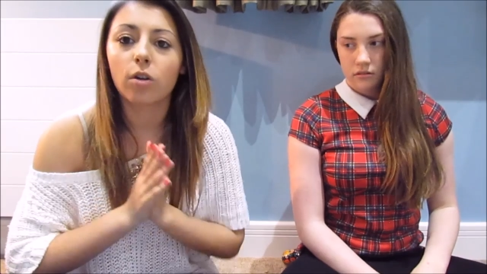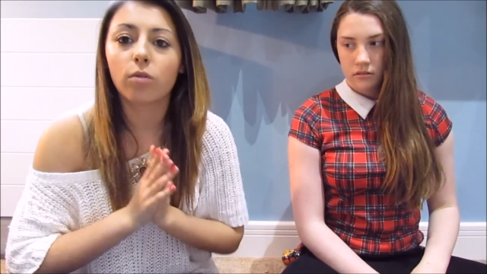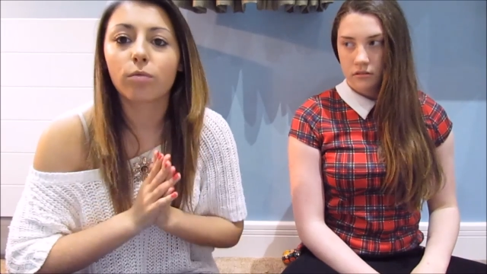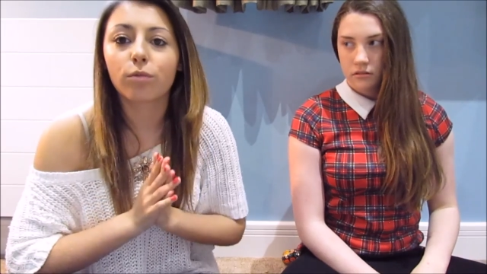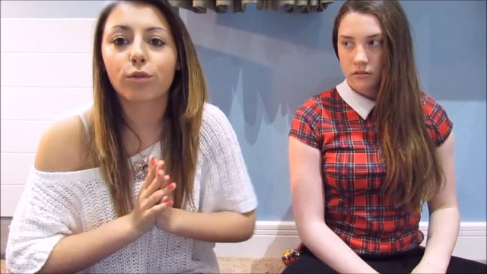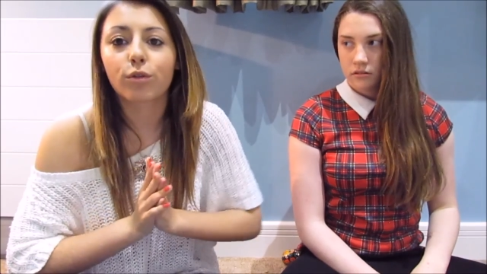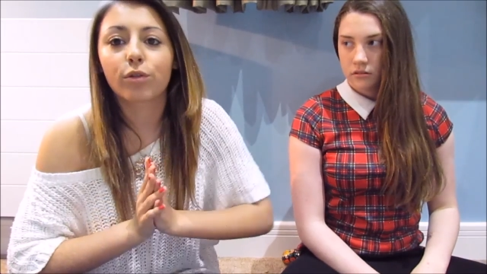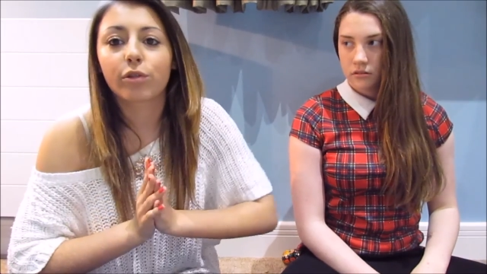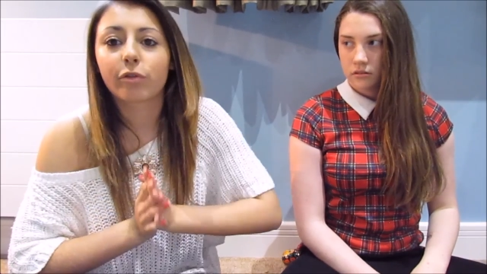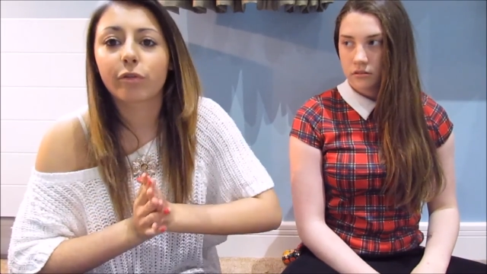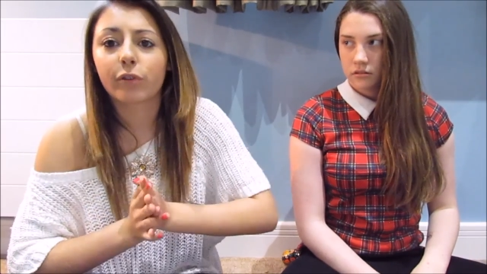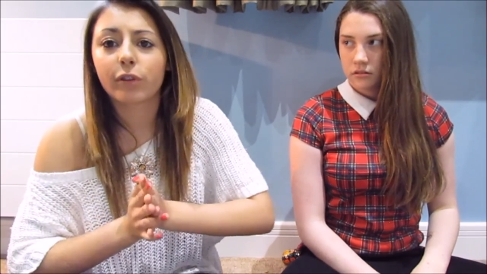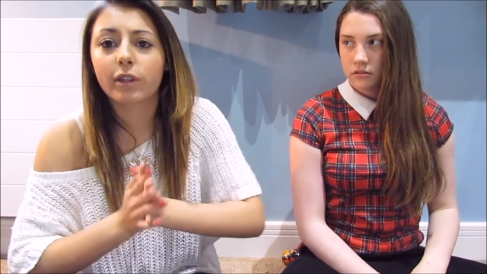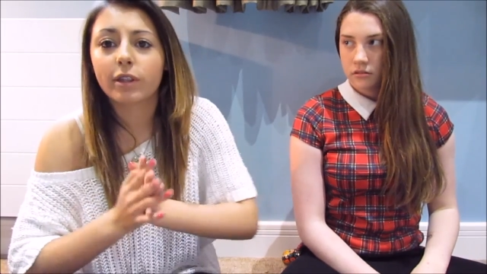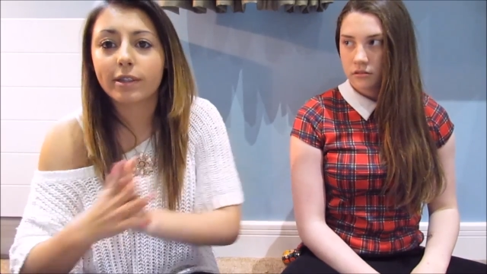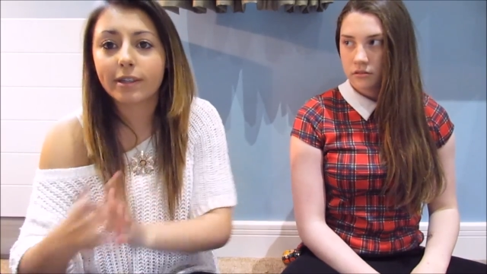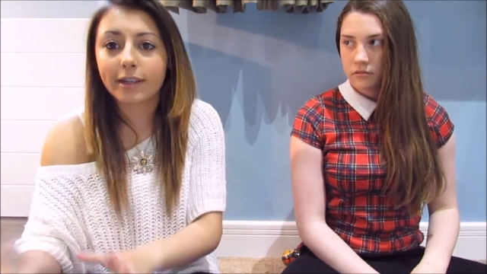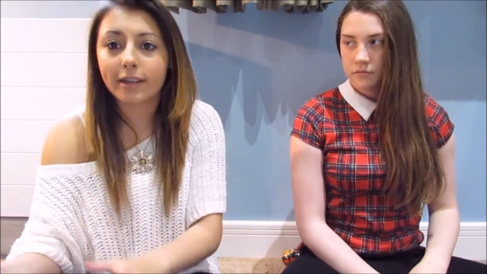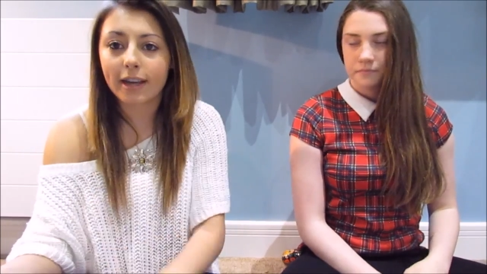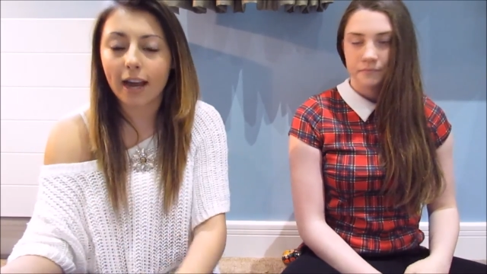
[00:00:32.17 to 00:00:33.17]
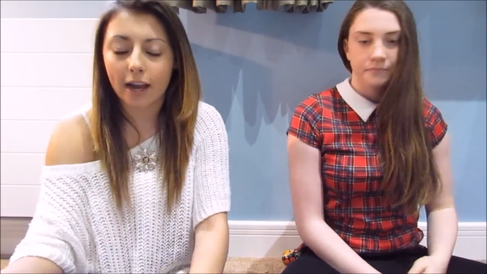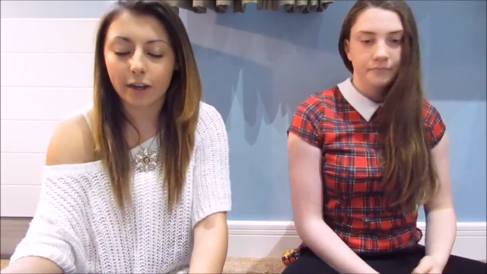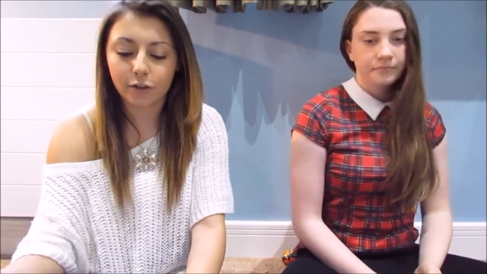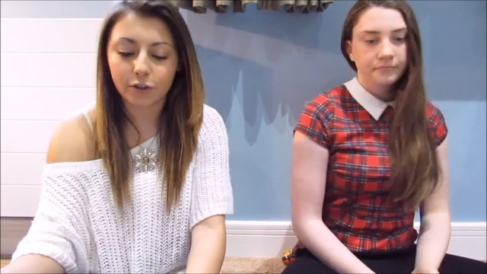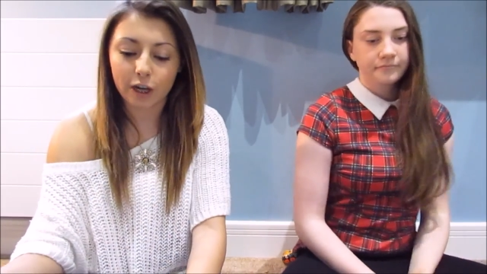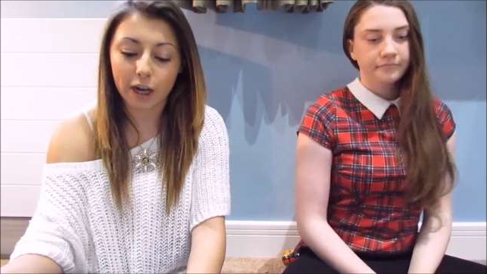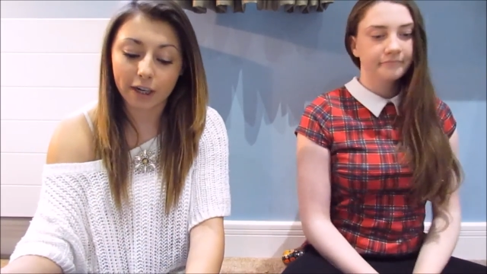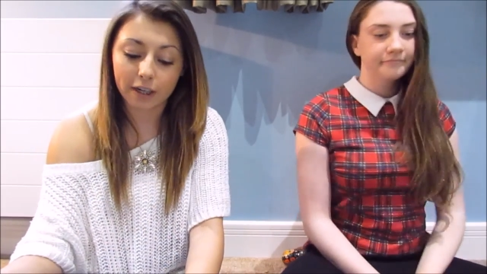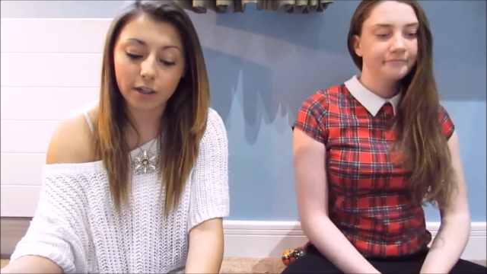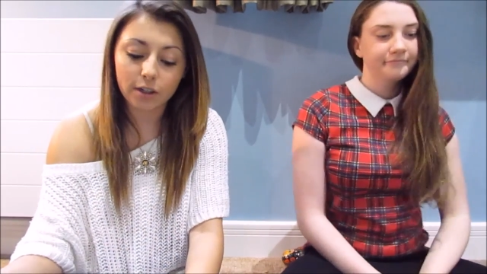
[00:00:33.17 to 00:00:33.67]
Speaker 1: own rules for this tin can
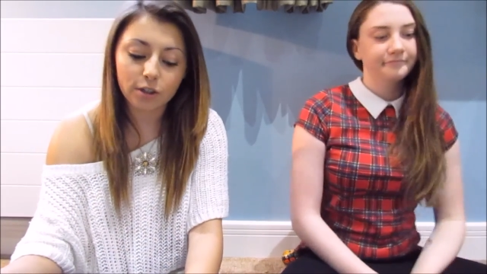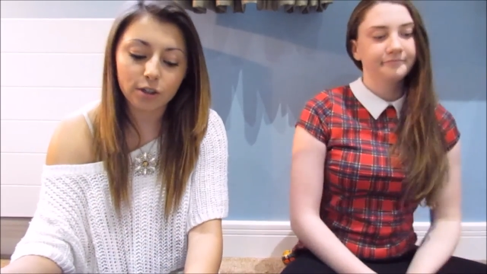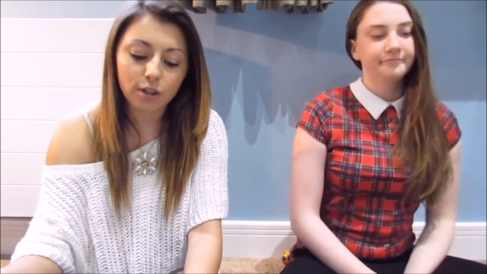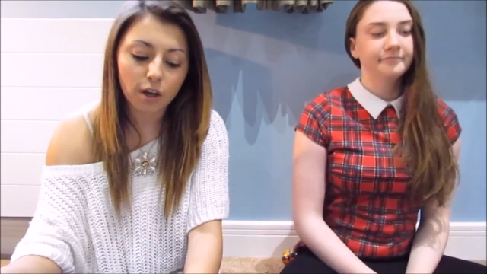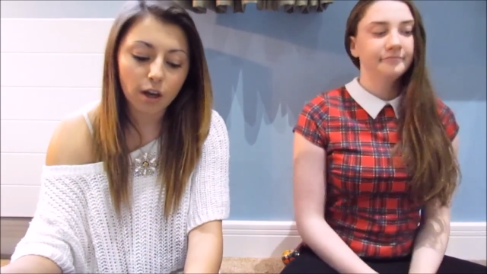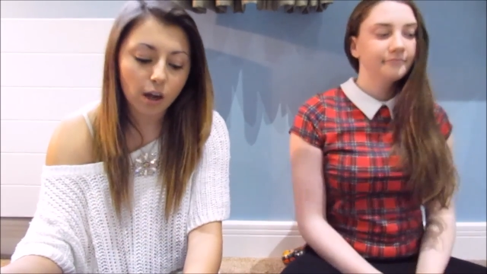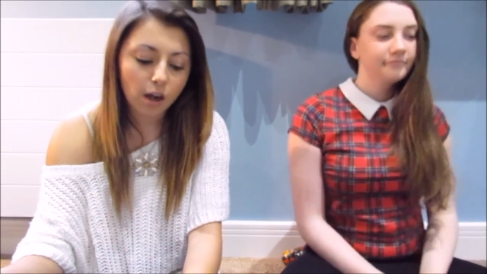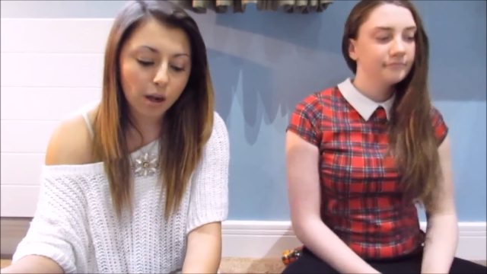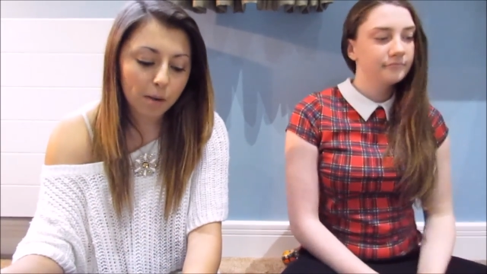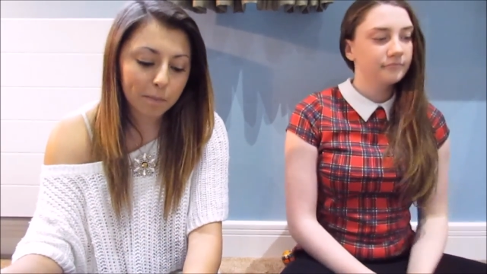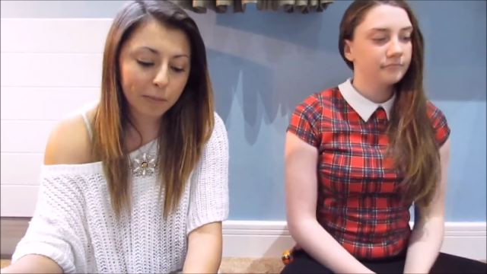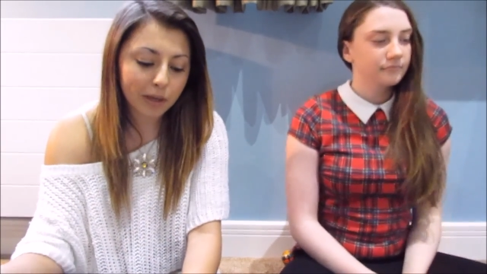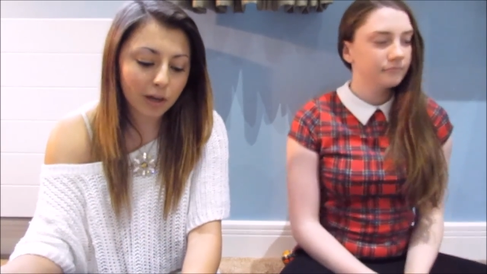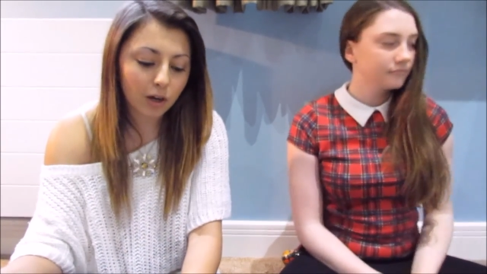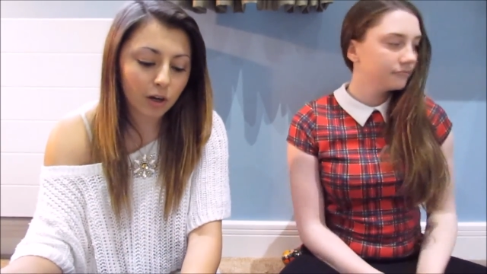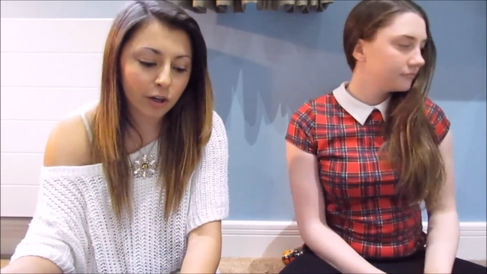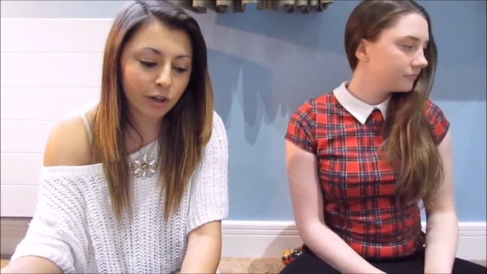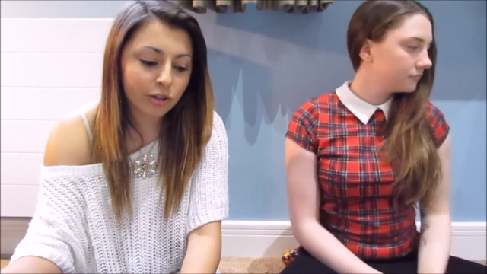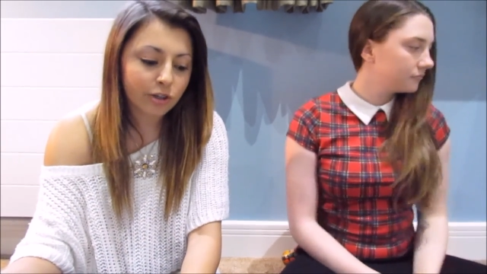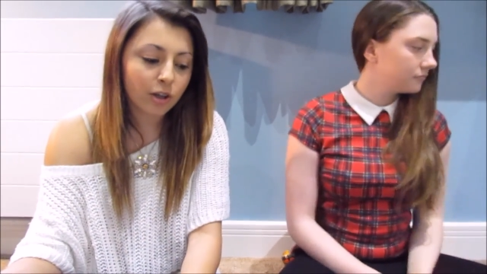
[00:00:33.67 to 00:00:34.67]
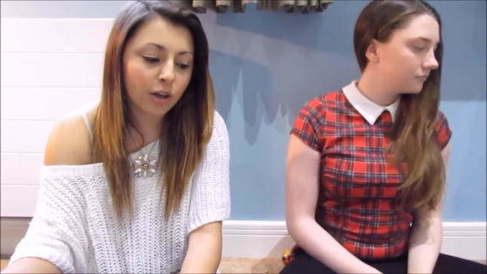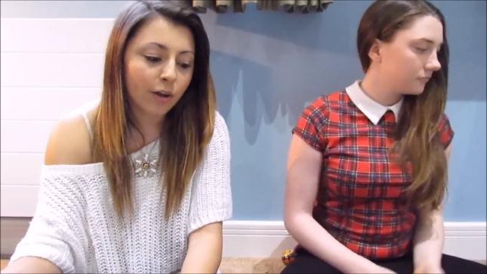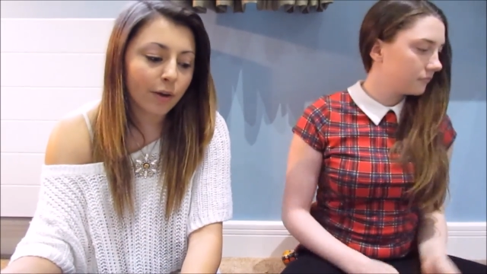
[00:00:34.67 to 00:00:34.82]
challenge because